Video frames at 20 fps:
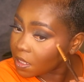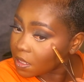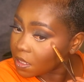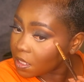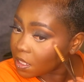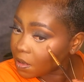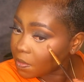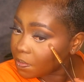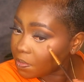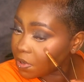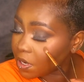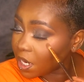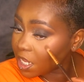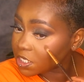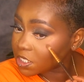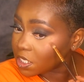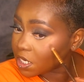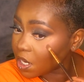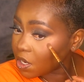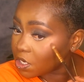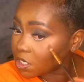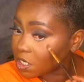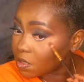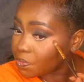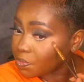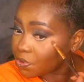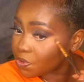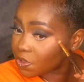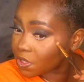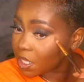The blush that I already
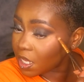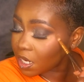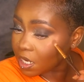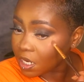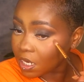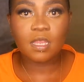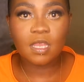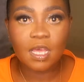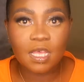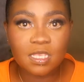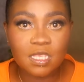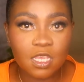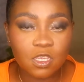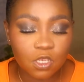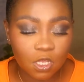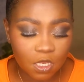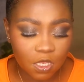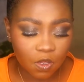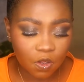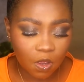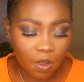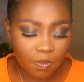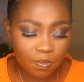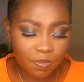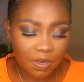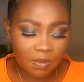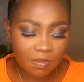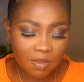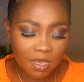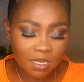put there, it does actually
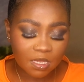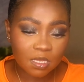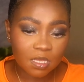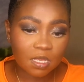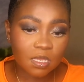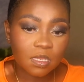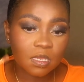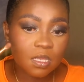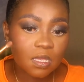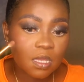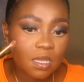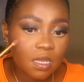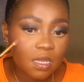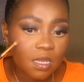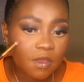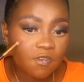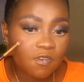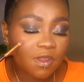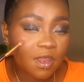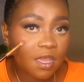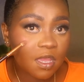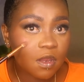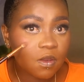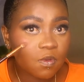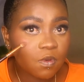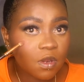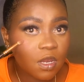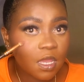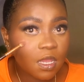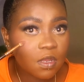complement it. I feel like I
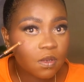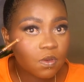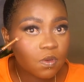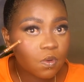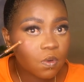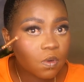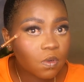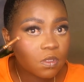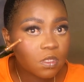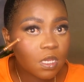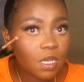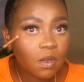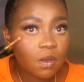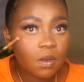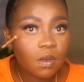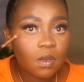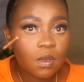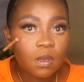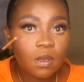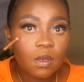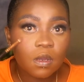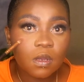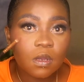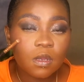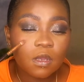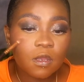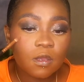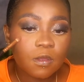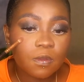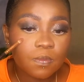look like a doll now.
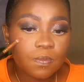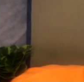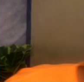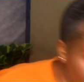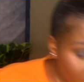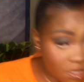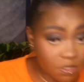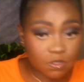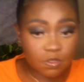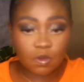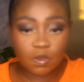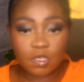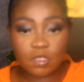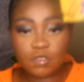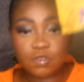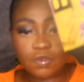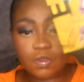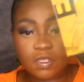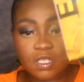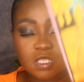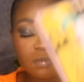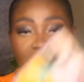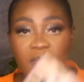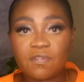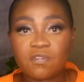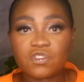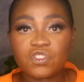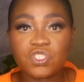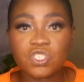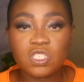So I'm going to go into this my
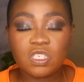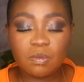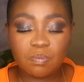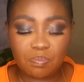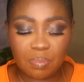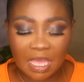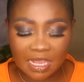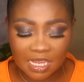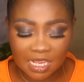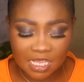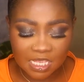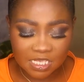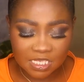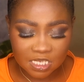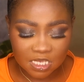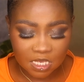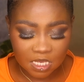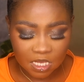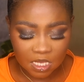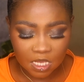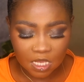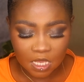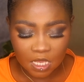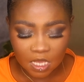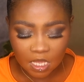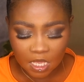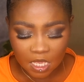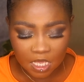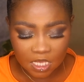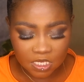Foschini palette
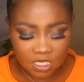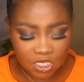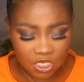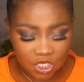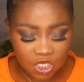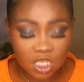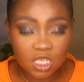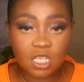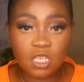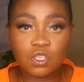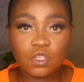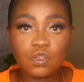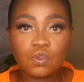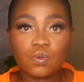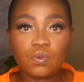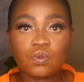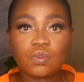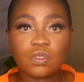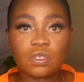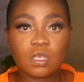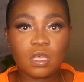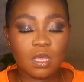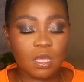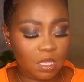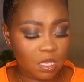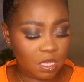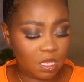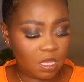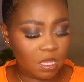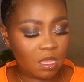edition and use
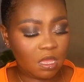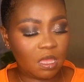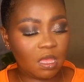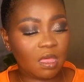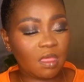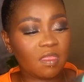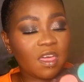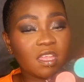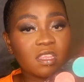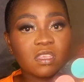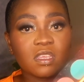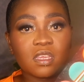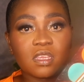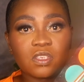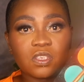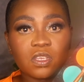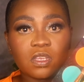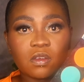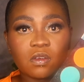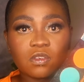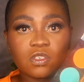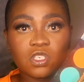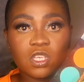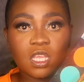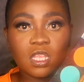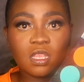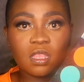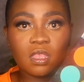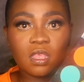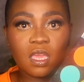that
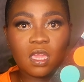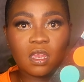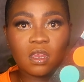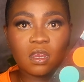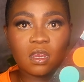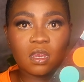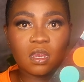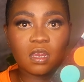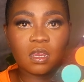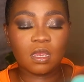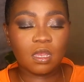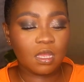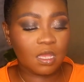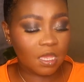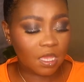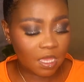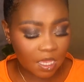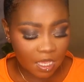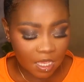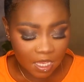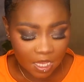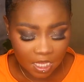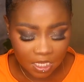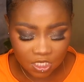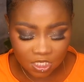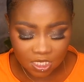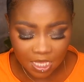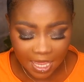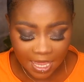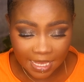shade there and
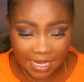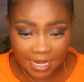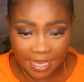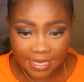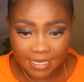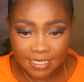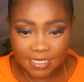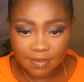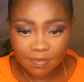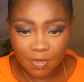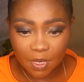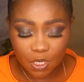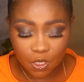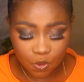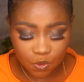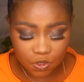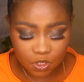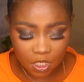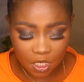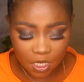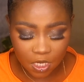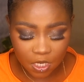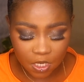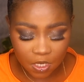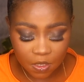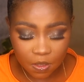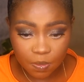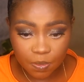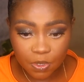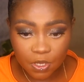just highlight my nose a
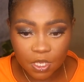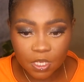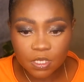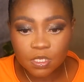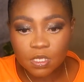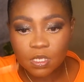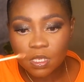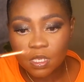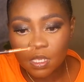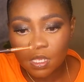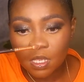little bit